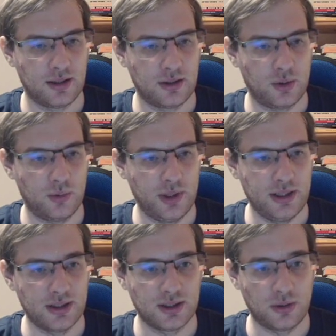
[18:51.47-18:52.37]
to
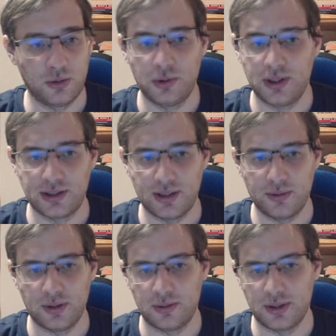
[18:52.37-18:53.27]
win. So rook
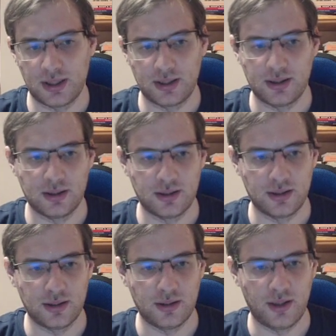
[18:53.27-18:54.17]
d7 looks like
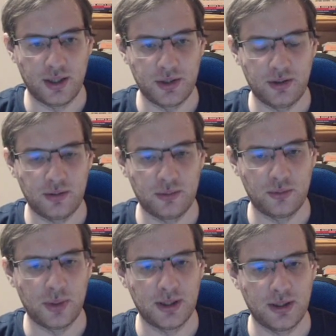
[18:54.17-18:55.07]
the natural
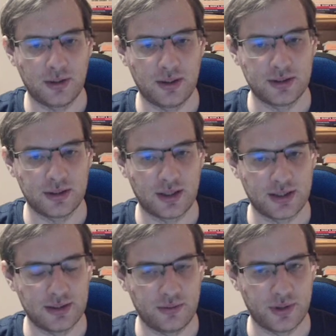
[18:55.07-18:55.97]
move, but here there is a
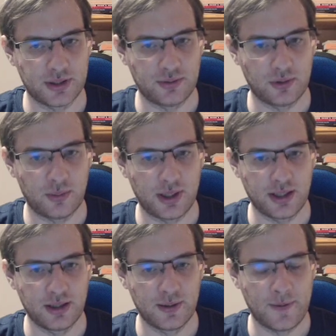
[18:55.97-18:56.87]
nice defense for
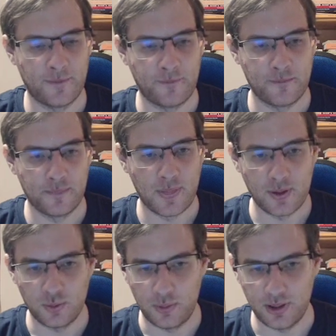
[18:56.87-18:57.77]
black.
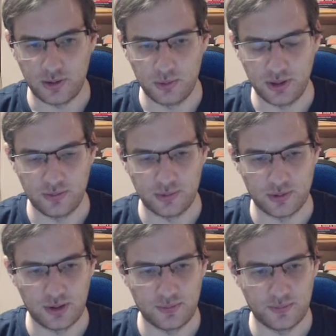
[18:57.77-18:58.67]
To play rook e4